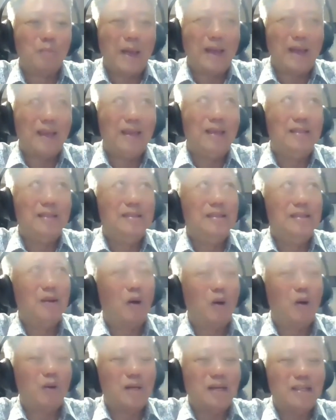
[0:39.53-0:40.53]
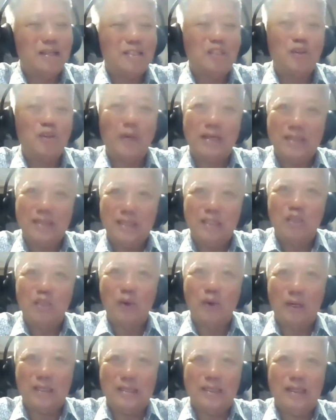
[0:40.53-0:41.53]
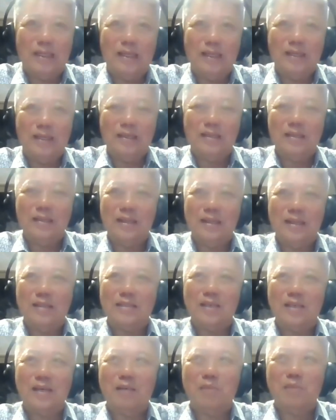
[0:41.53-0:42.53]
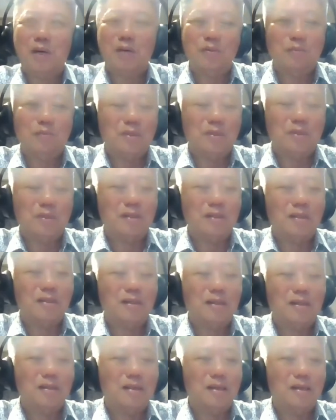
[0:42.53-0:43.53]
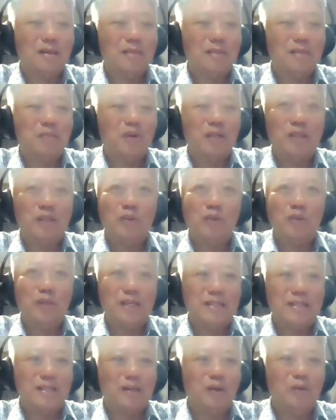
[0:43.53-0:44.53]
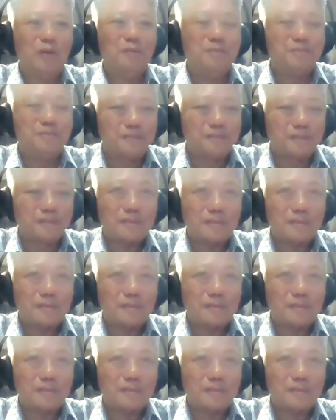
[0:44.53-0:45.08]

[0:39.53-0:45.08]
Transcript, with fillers: back in August 2020, that's about uh, more than two years ago,